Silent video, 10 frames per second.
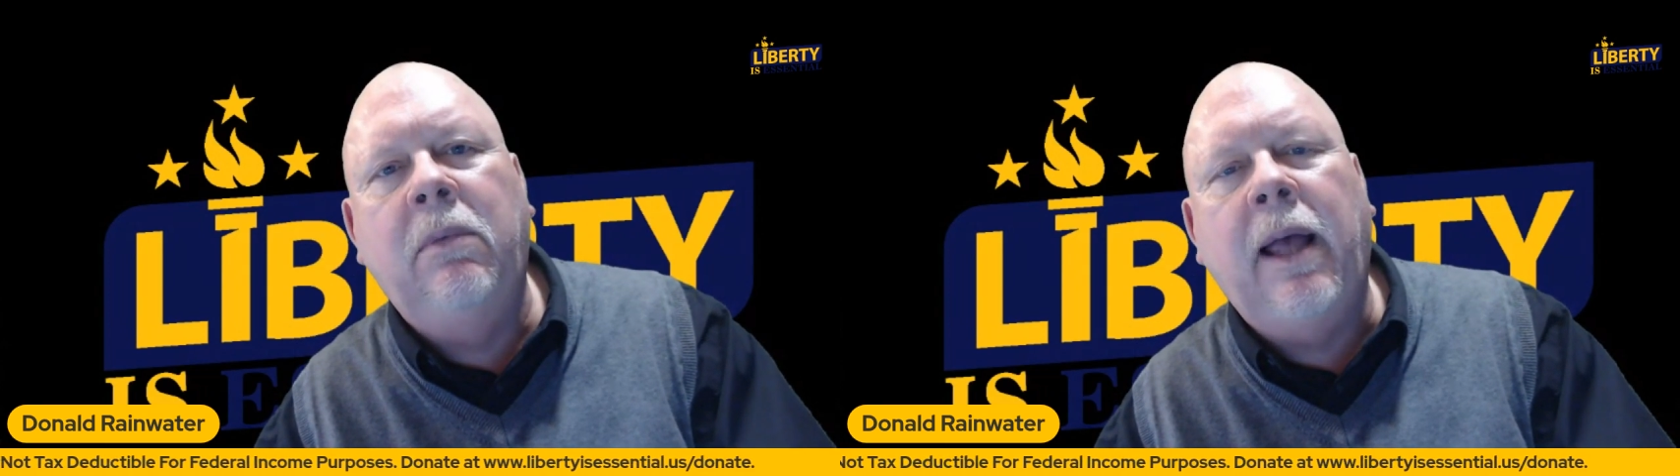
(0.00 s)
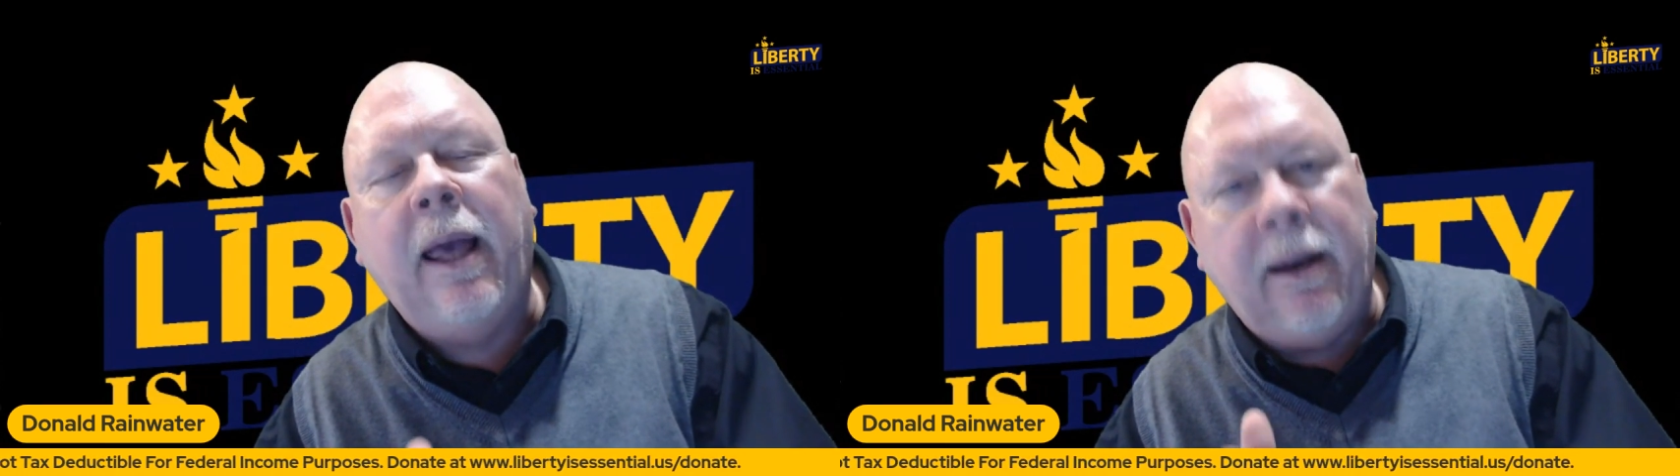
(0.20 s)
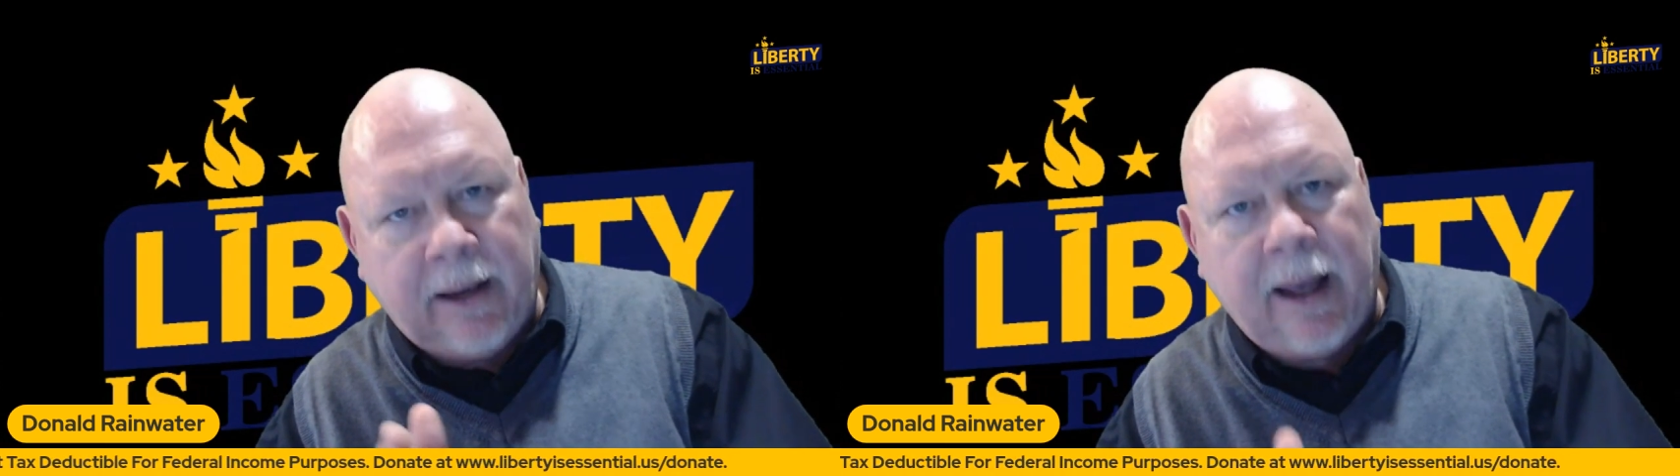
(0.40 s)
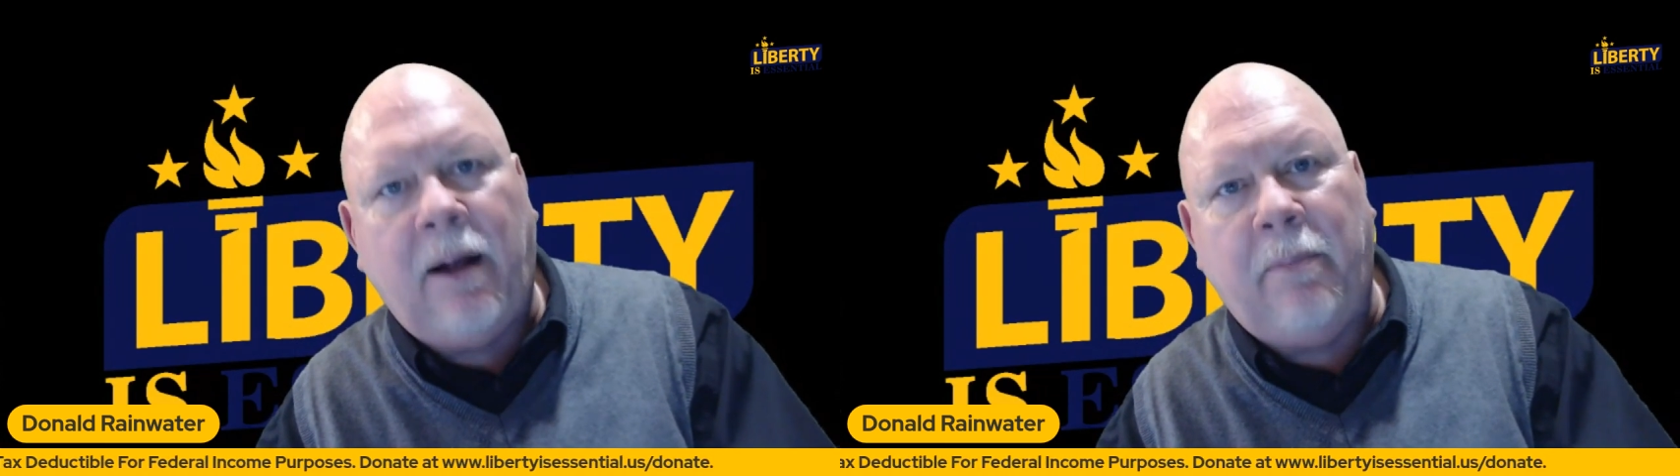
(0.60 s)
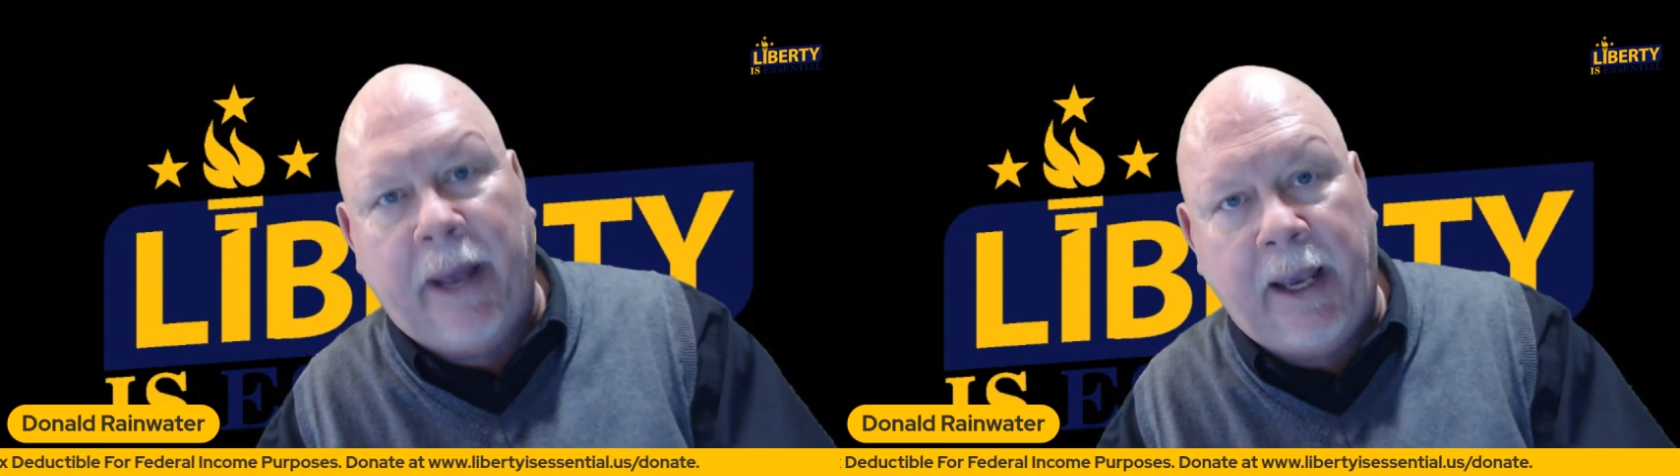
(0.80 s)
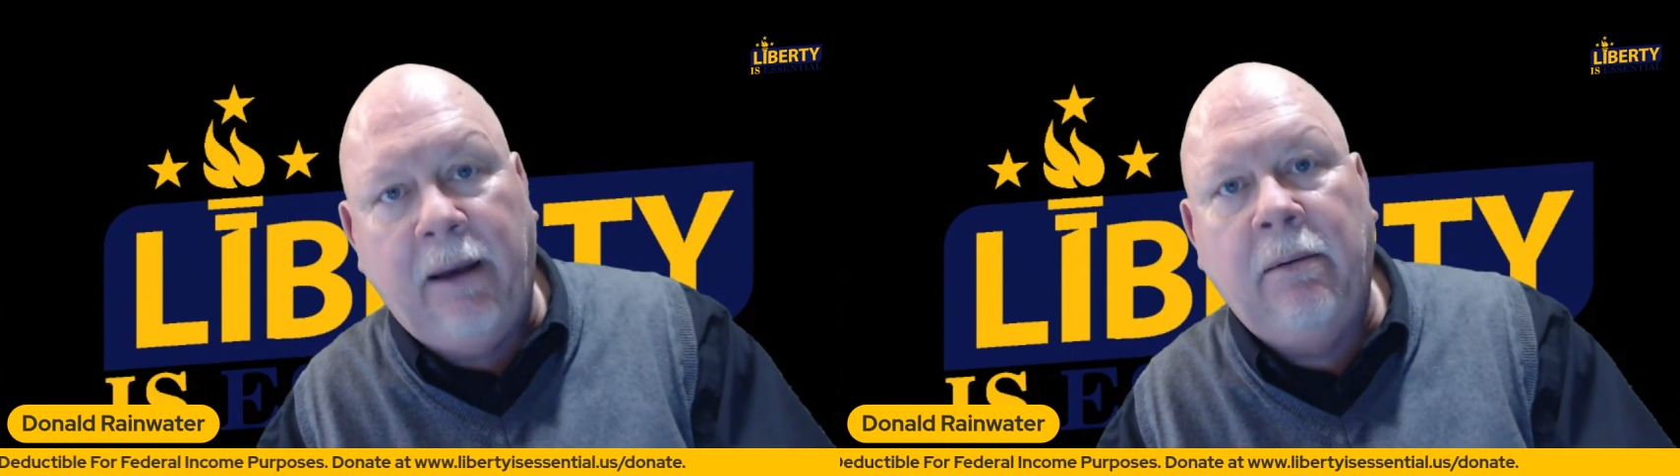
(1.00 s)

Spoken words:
and tell me,